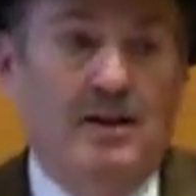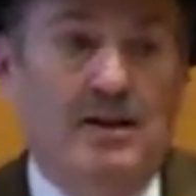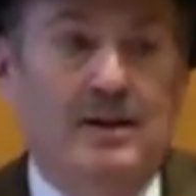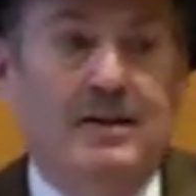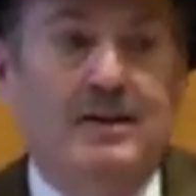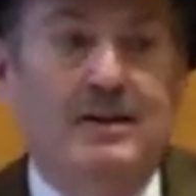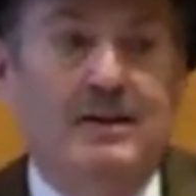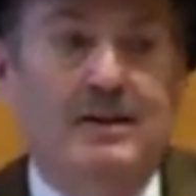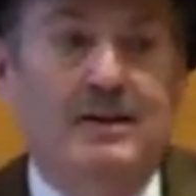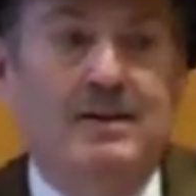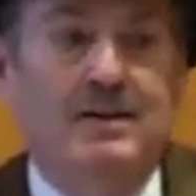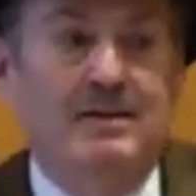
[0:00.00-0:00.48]

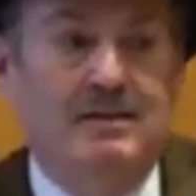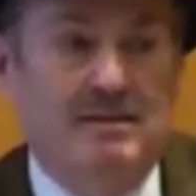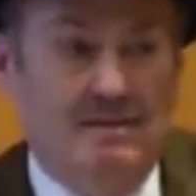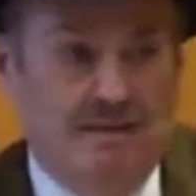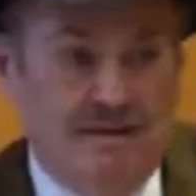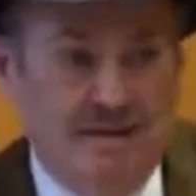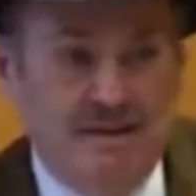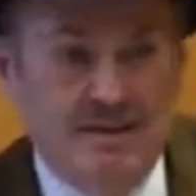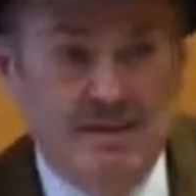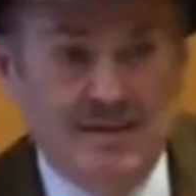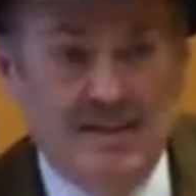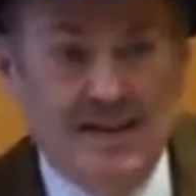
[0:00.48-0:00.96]
And
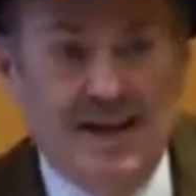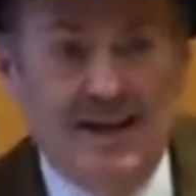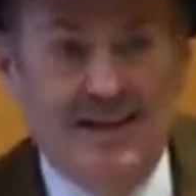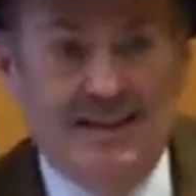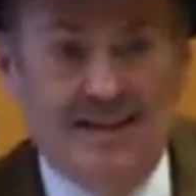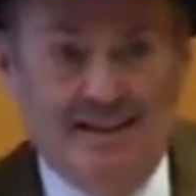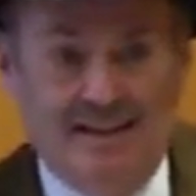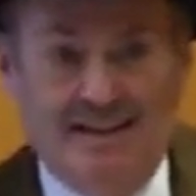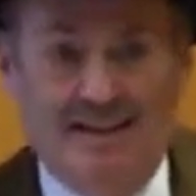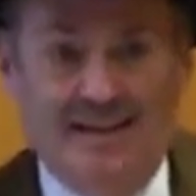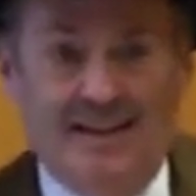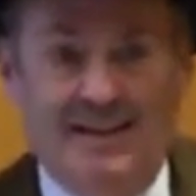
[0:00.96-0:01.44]
it's
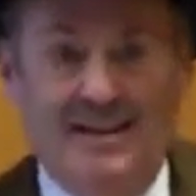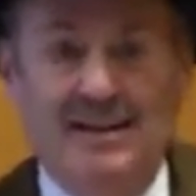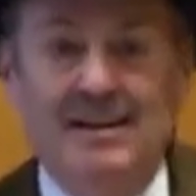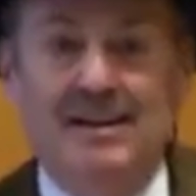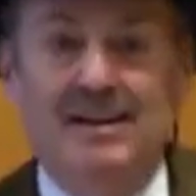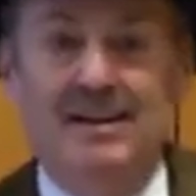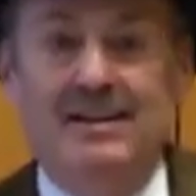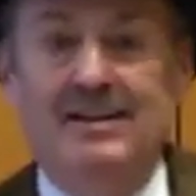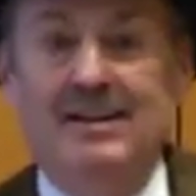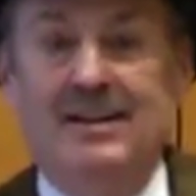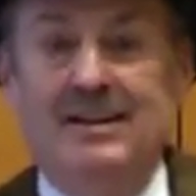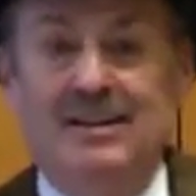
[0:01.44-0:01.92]
not
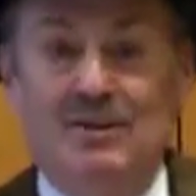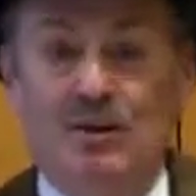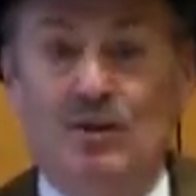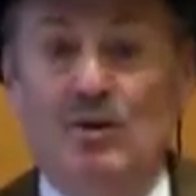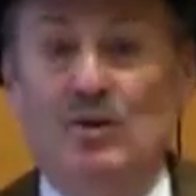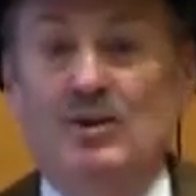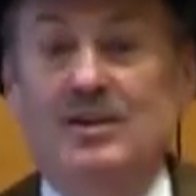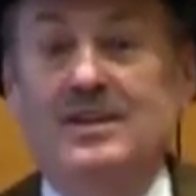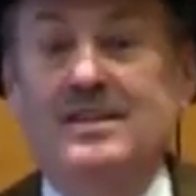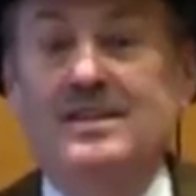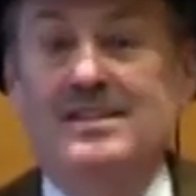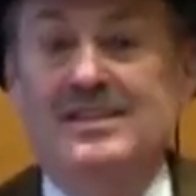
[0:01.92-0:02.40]
clear that
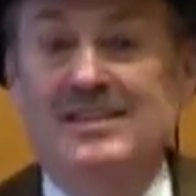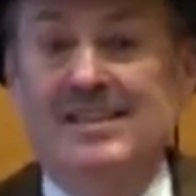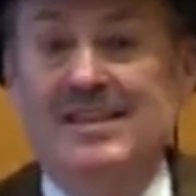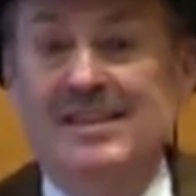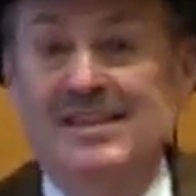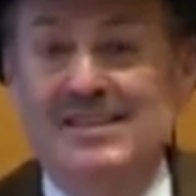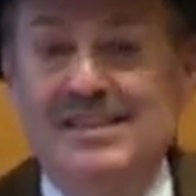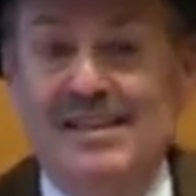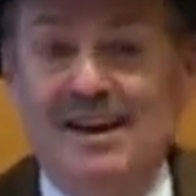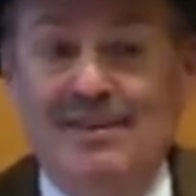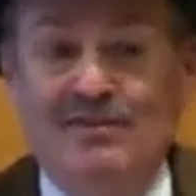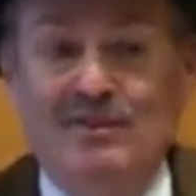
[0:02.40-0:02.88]
all these
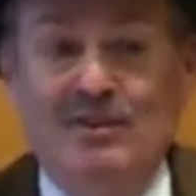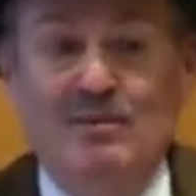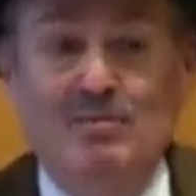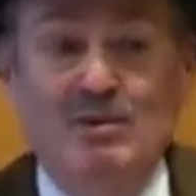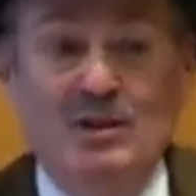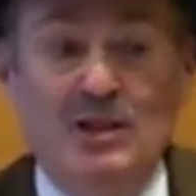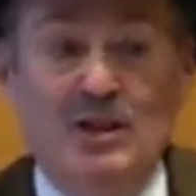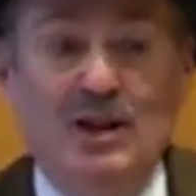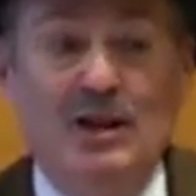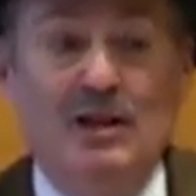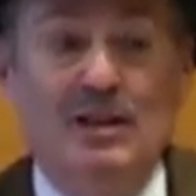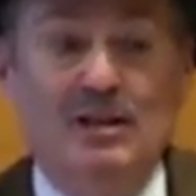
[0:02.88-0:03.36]
things have to
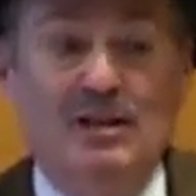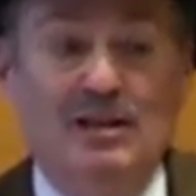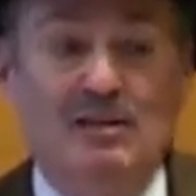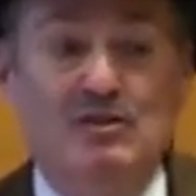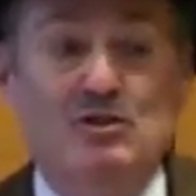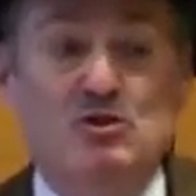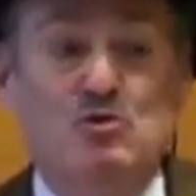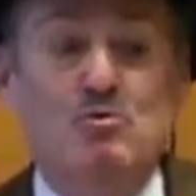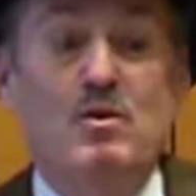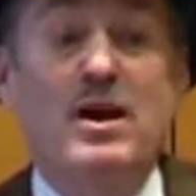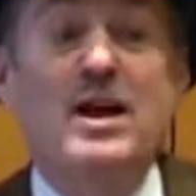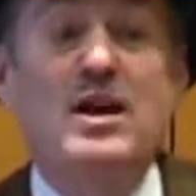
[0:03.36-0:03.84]
be done.
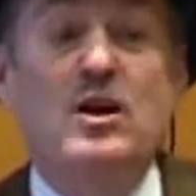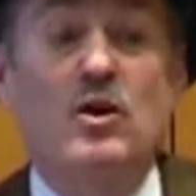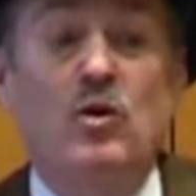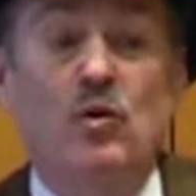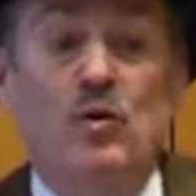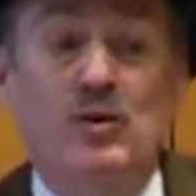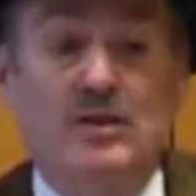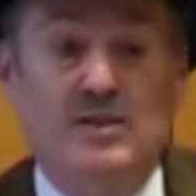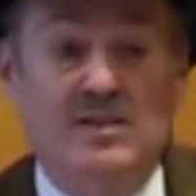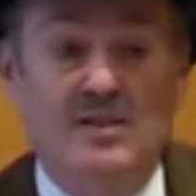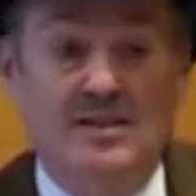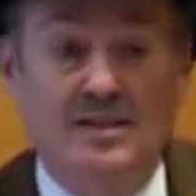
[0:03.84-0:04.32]
There's great
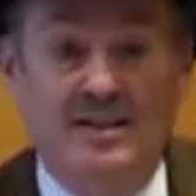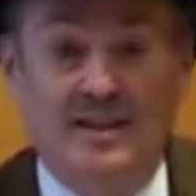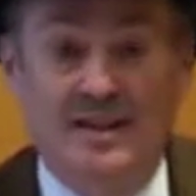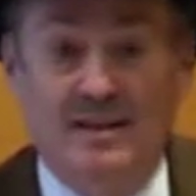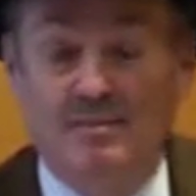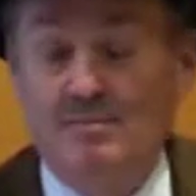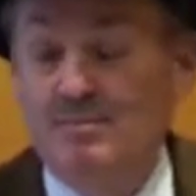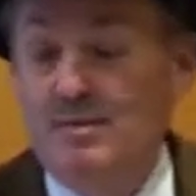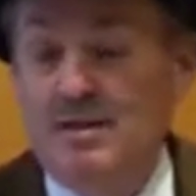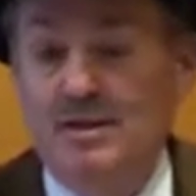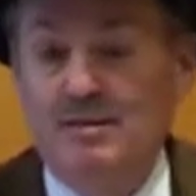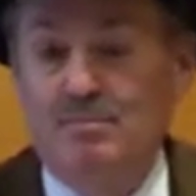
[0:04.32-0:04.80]
cost to
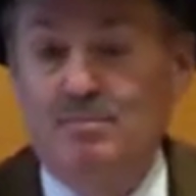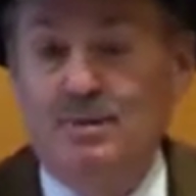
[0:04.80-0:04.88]
them.